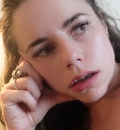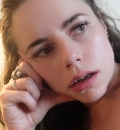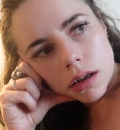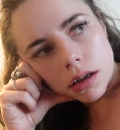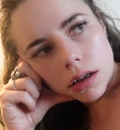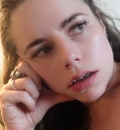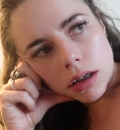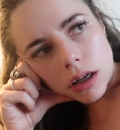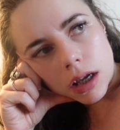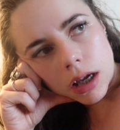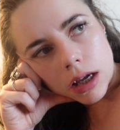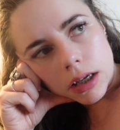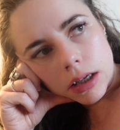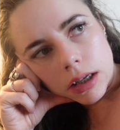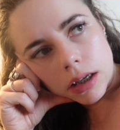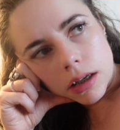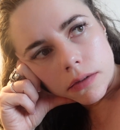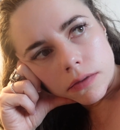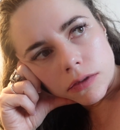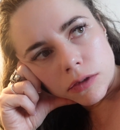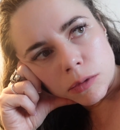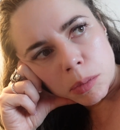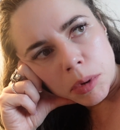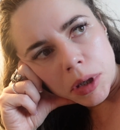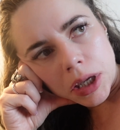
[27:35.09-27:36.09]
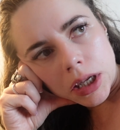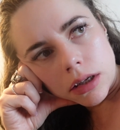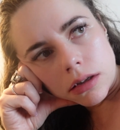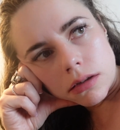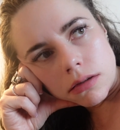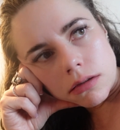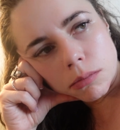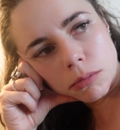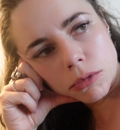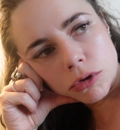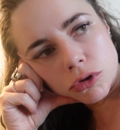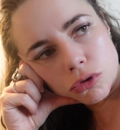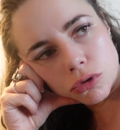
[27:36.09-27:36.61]
and I have spent
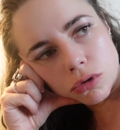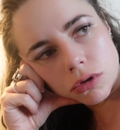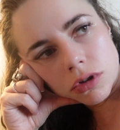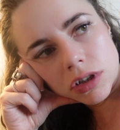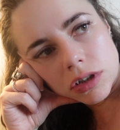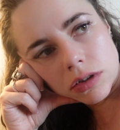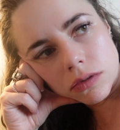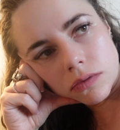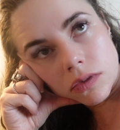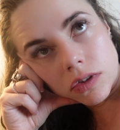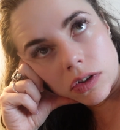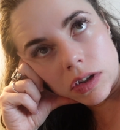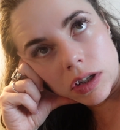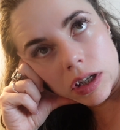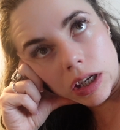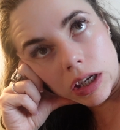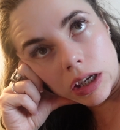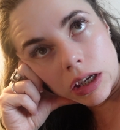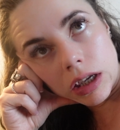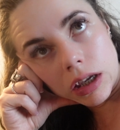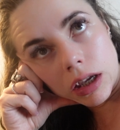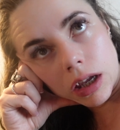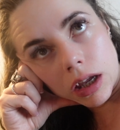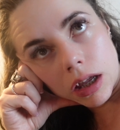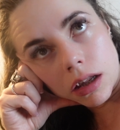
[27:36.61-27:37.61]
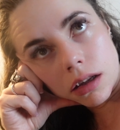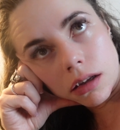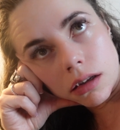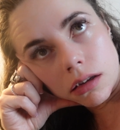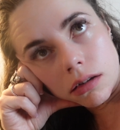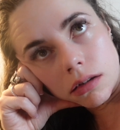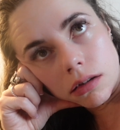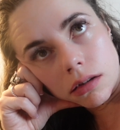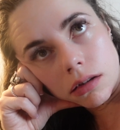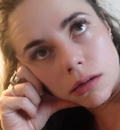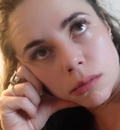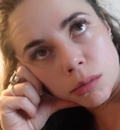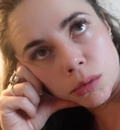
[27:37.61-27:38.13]
the majority of the day in
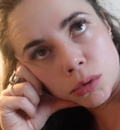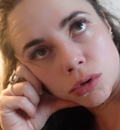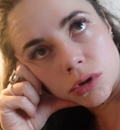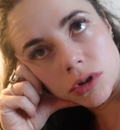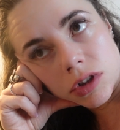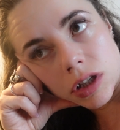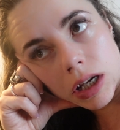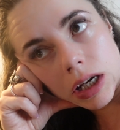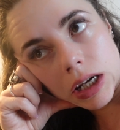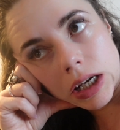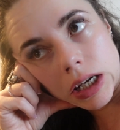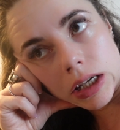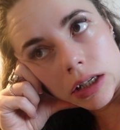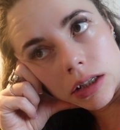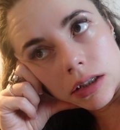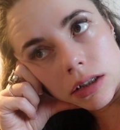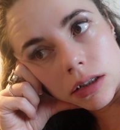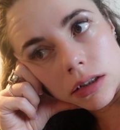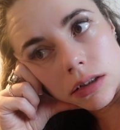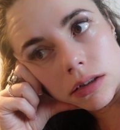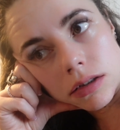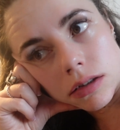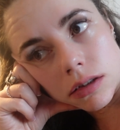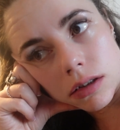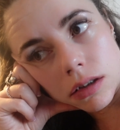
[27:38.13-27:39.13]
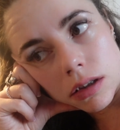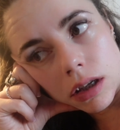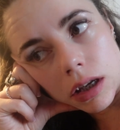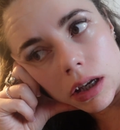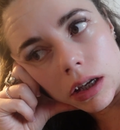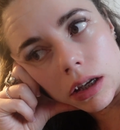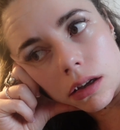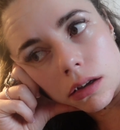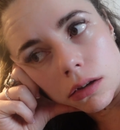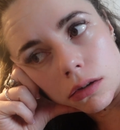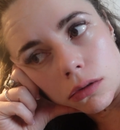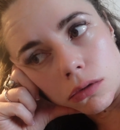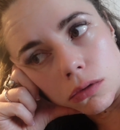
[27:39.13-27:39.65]
the most horrendous,
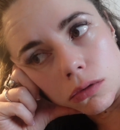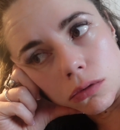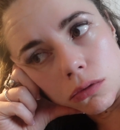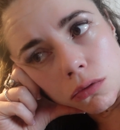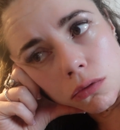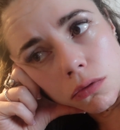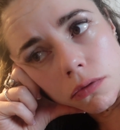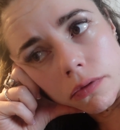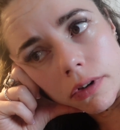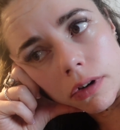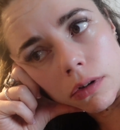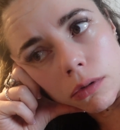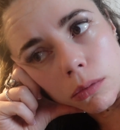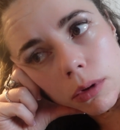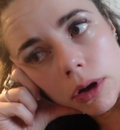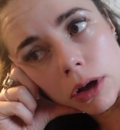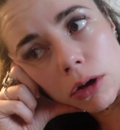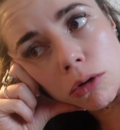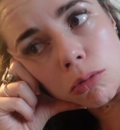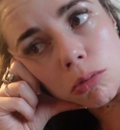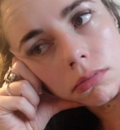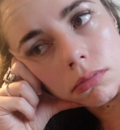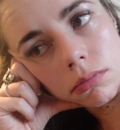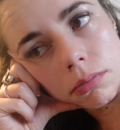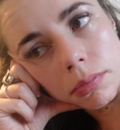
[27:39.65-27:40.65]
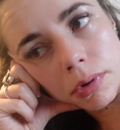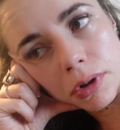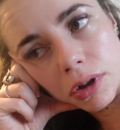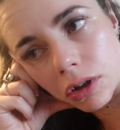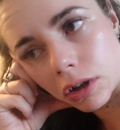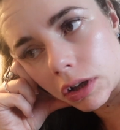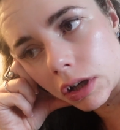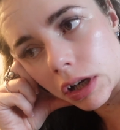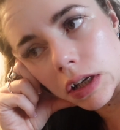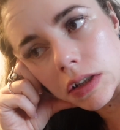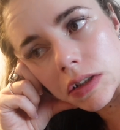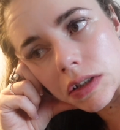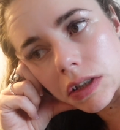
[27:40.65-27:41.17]
like, overwhelm,
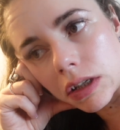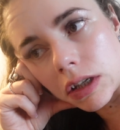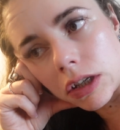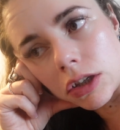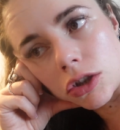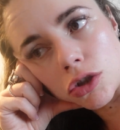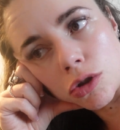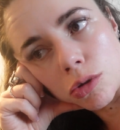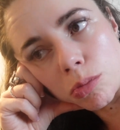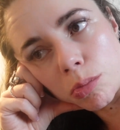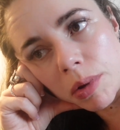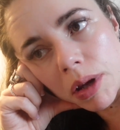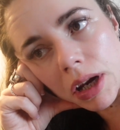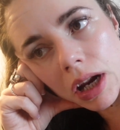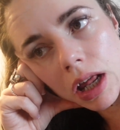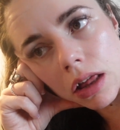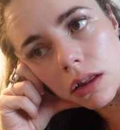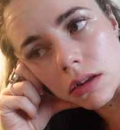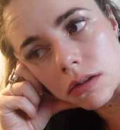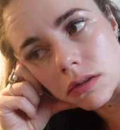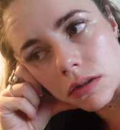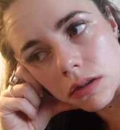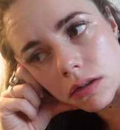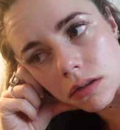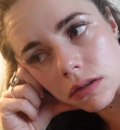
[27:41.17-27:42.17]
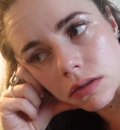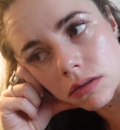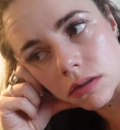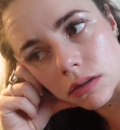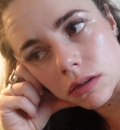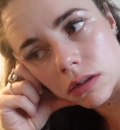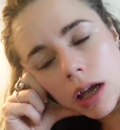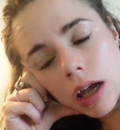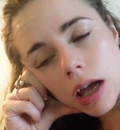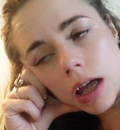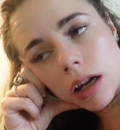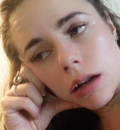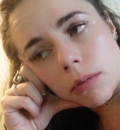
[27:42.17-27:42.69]
procrastination, paralysis,
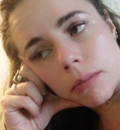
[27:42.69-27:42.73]
and